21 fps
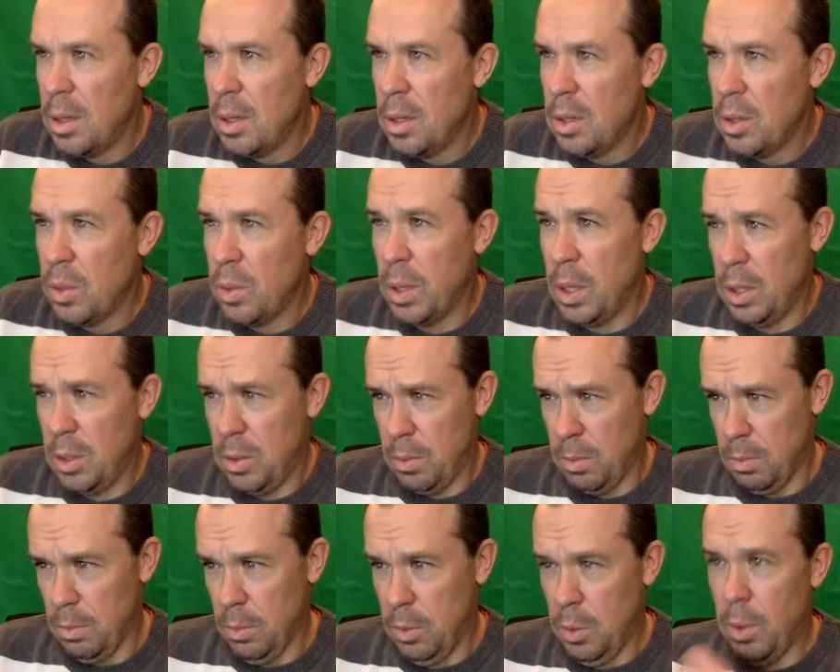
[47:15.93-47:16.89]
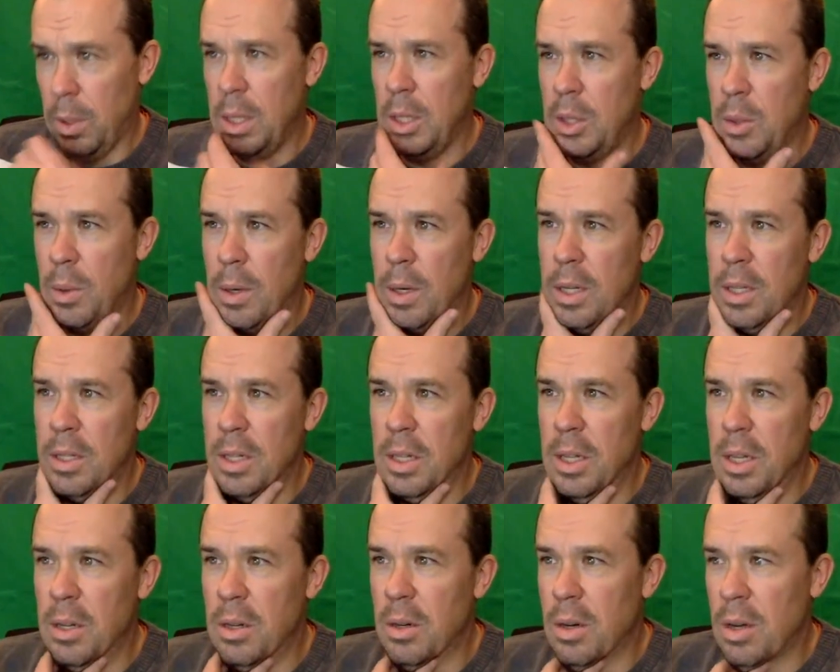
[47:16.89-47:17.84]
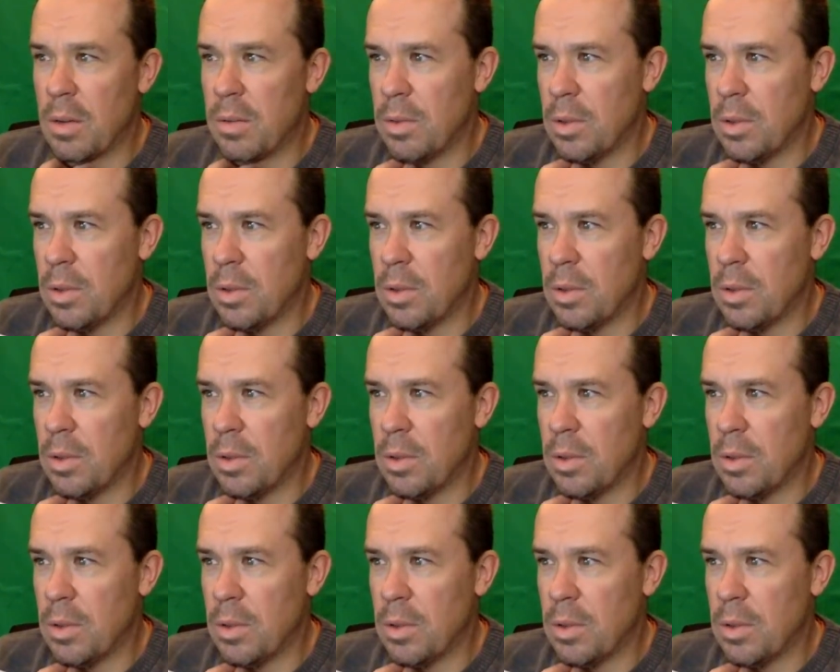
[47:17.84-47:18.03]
2020 is a year of